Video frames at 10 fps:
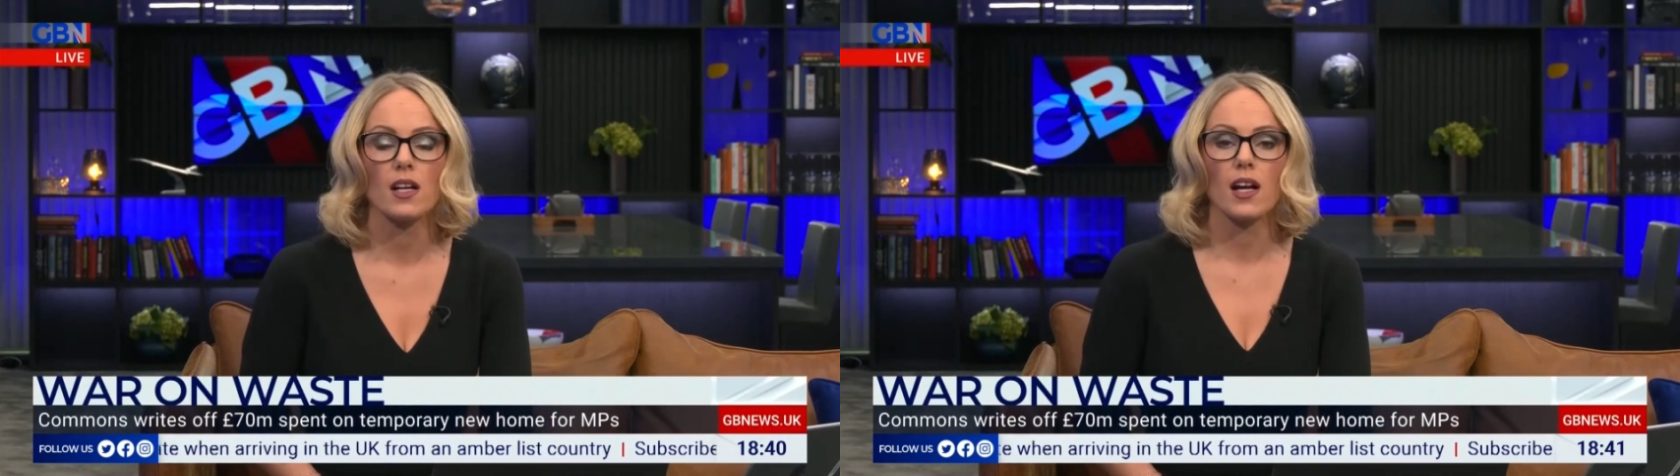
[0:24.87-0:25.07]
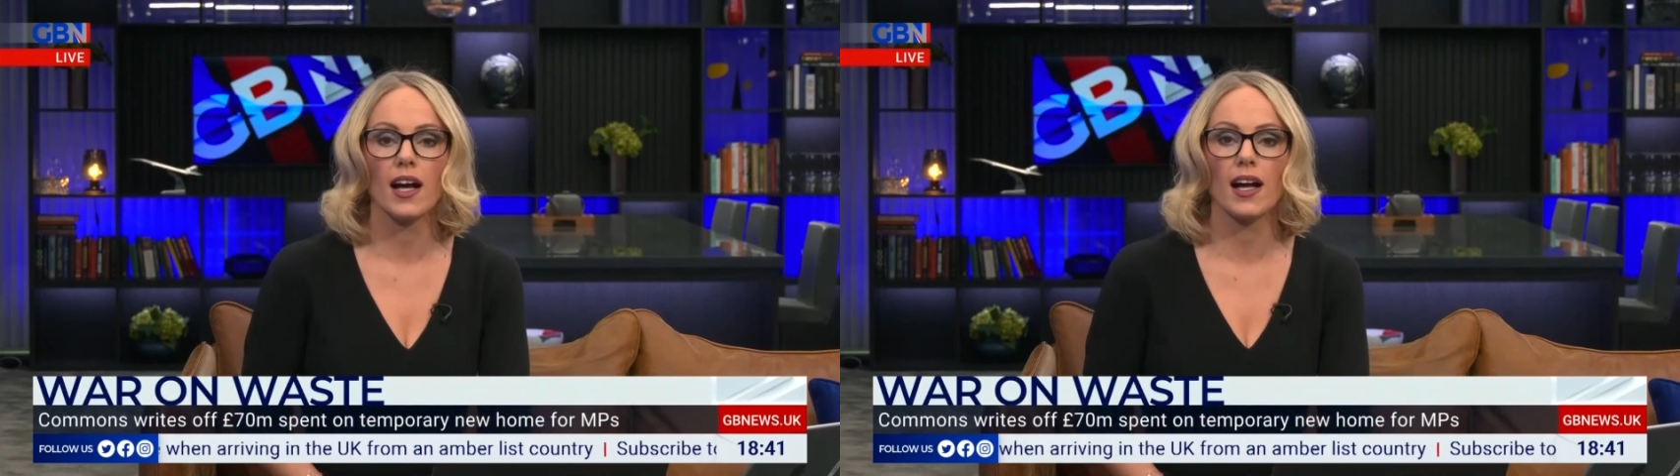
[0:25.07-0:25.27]

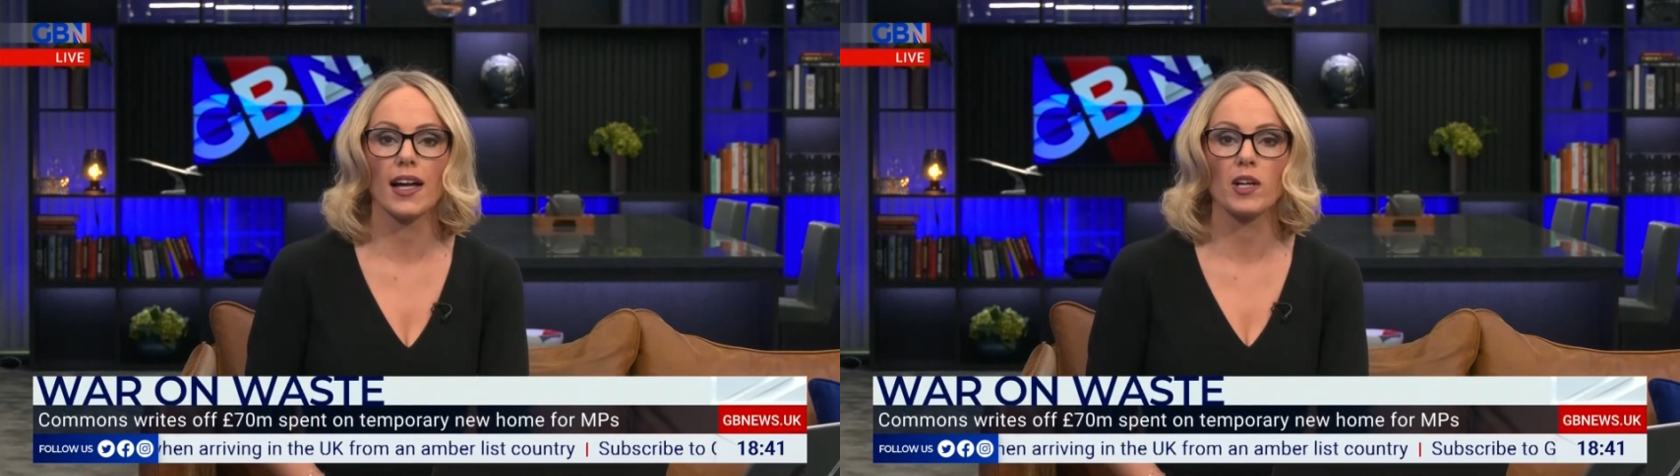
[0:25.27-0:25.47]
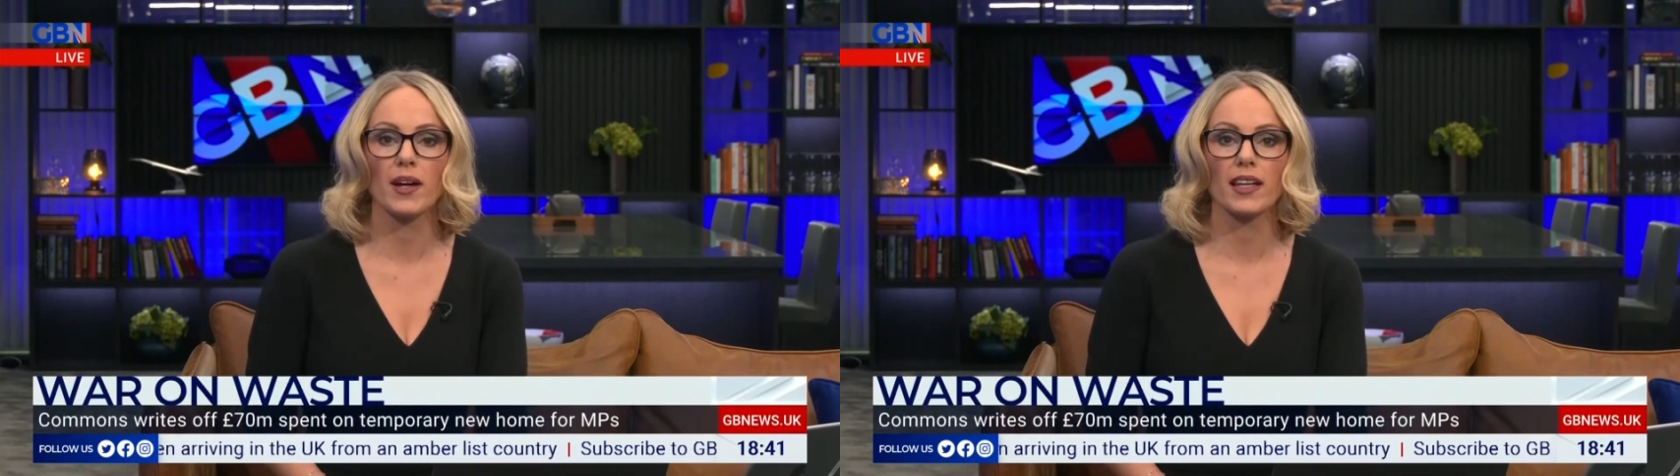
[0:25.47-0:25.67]

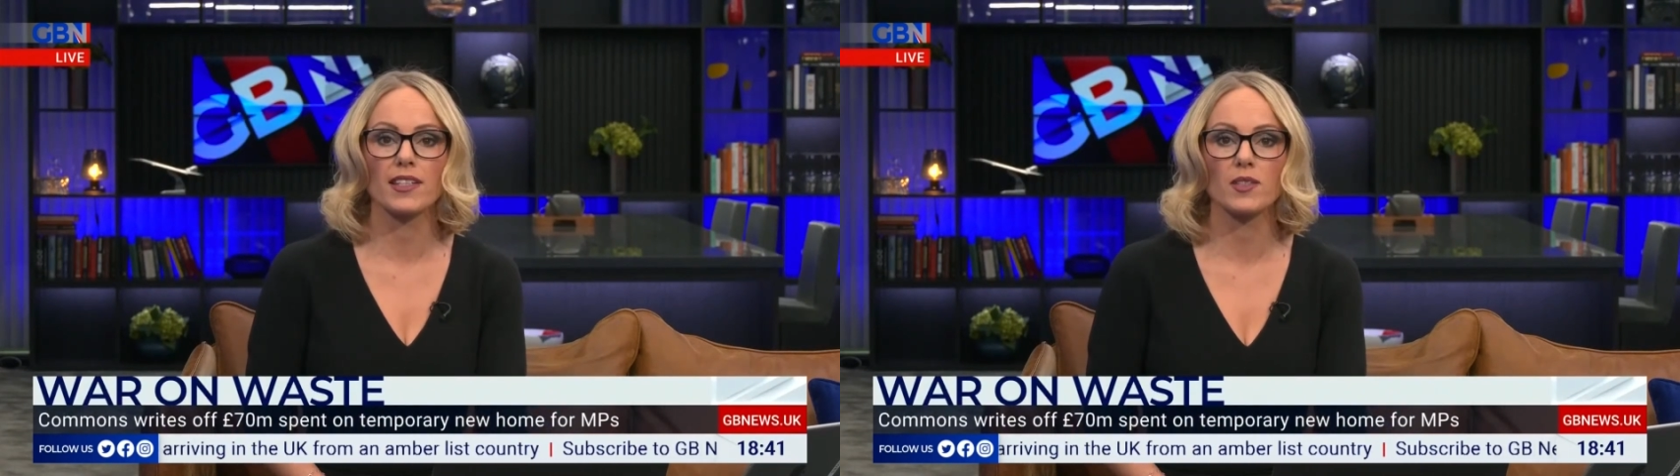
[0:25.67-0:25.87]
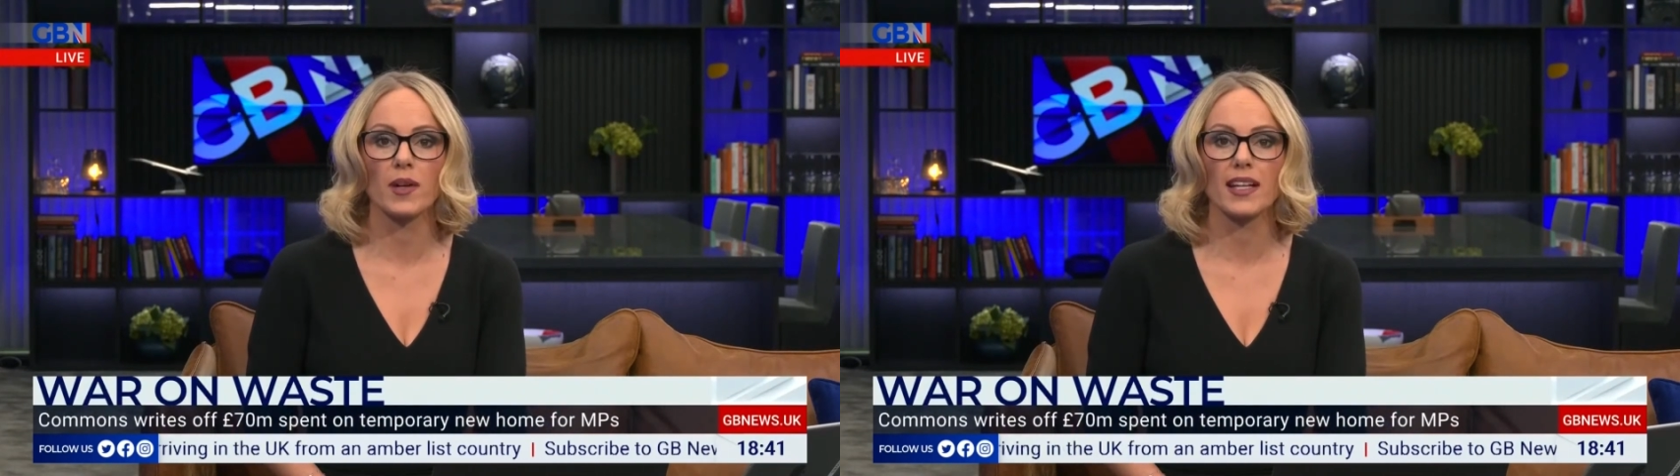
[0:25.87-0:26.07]
Anyway,
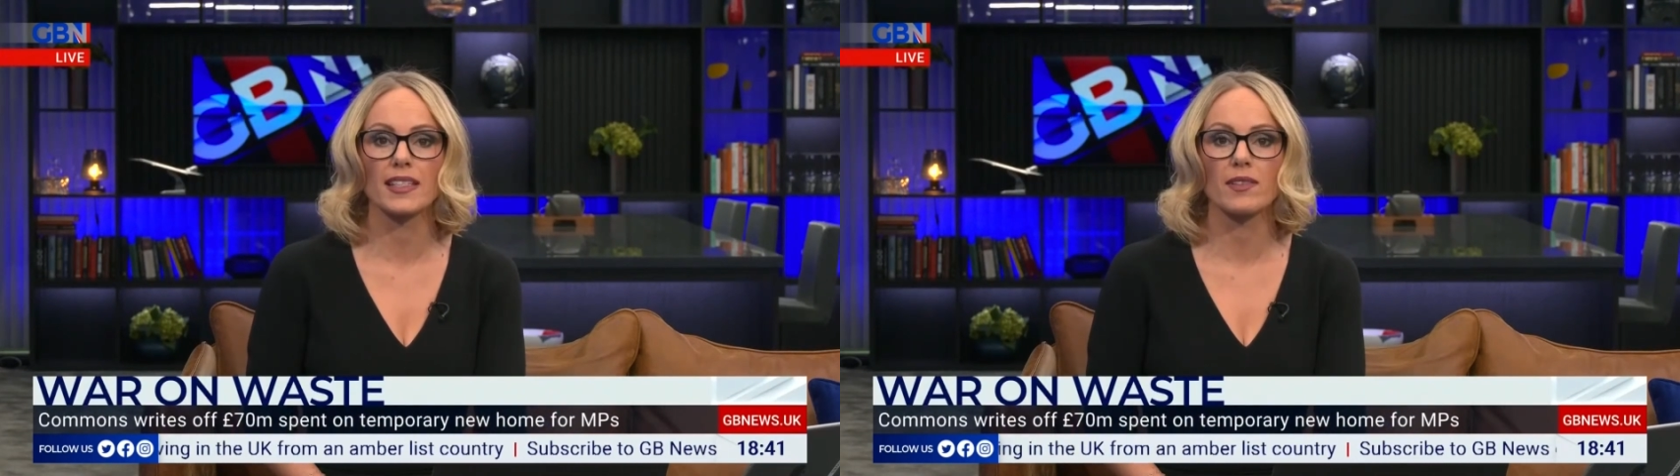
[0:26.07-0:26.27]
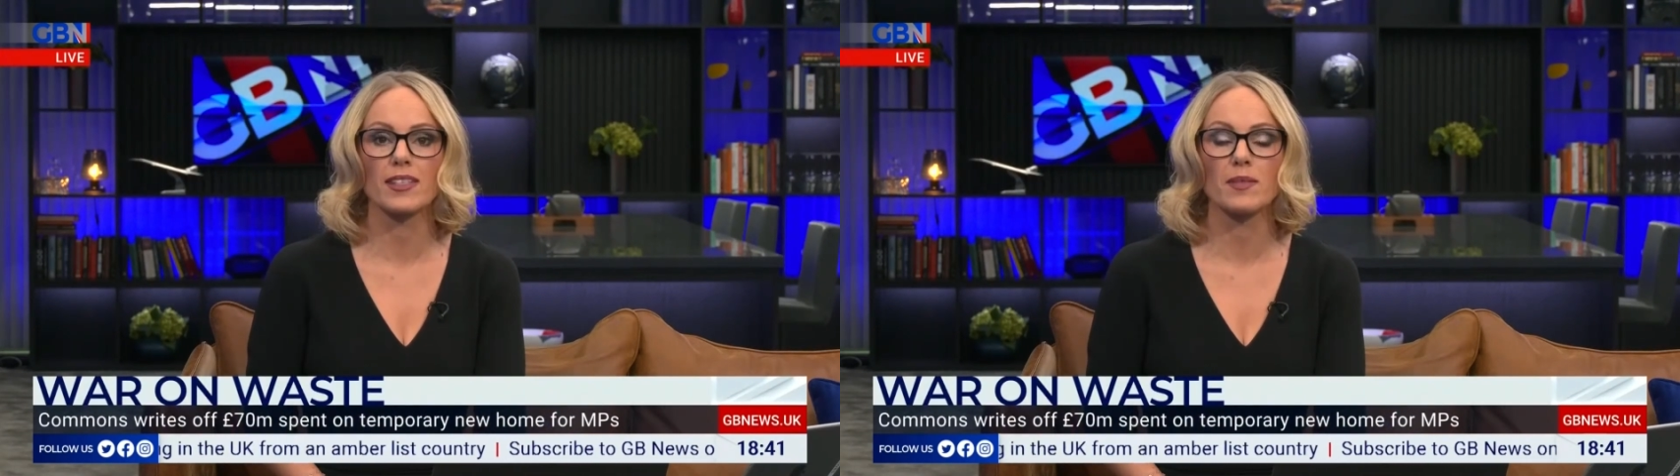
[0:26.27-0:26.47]
this
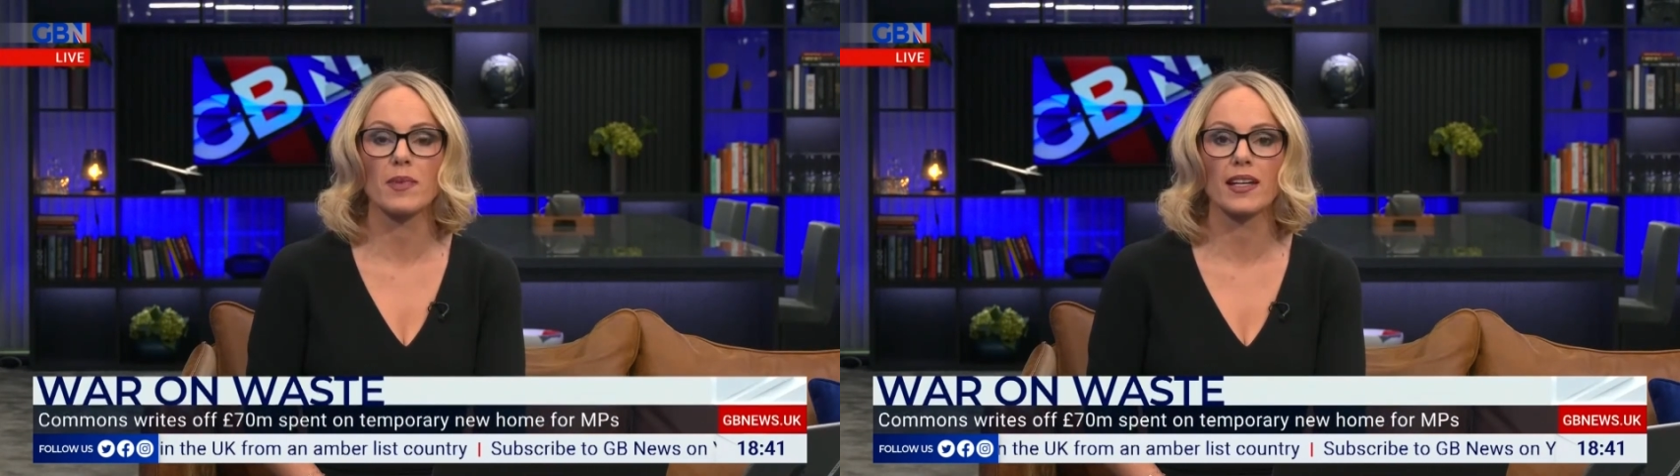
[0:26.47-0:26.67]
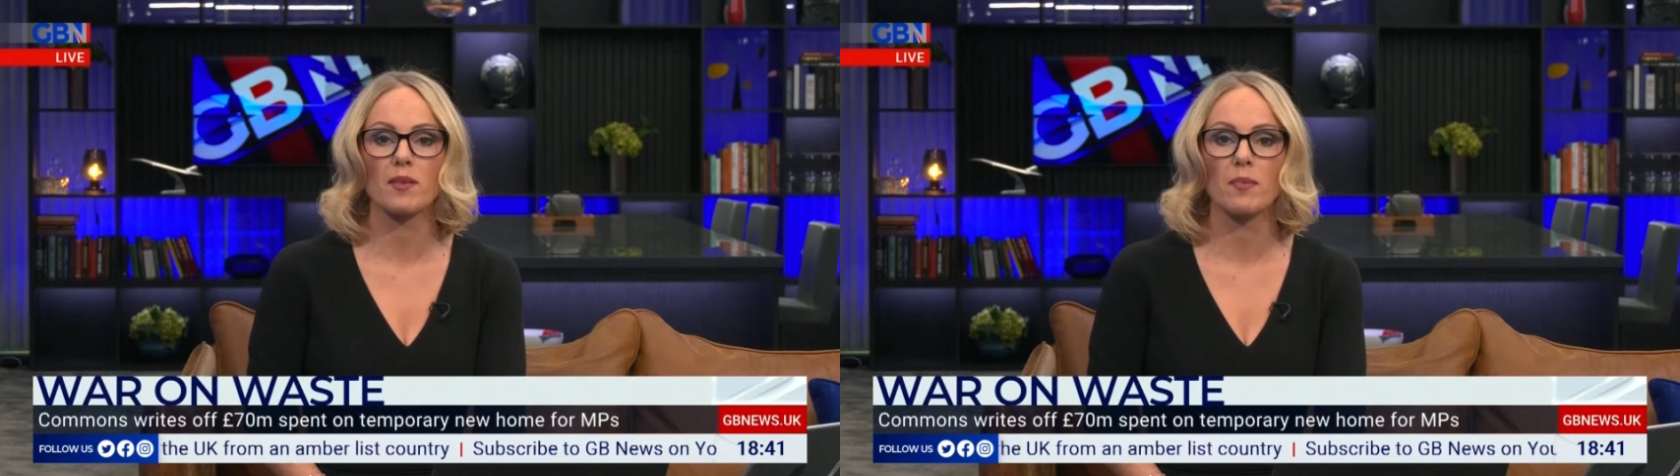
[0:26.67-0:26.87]
week, £70
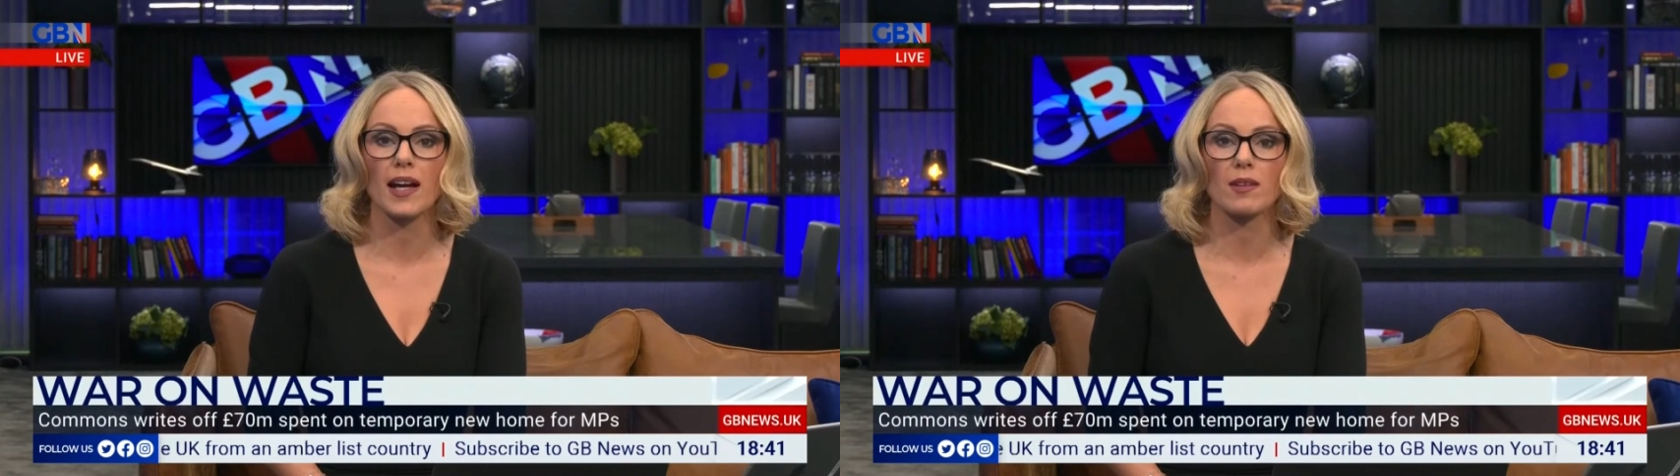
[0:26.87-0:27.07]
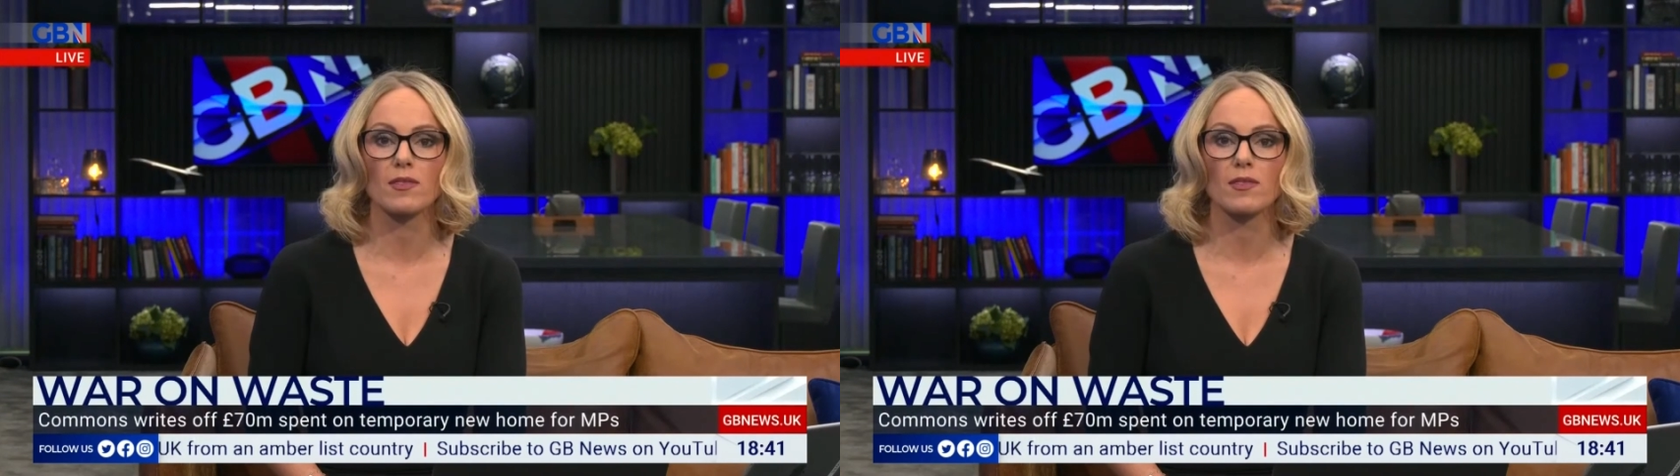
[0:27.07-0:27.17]
million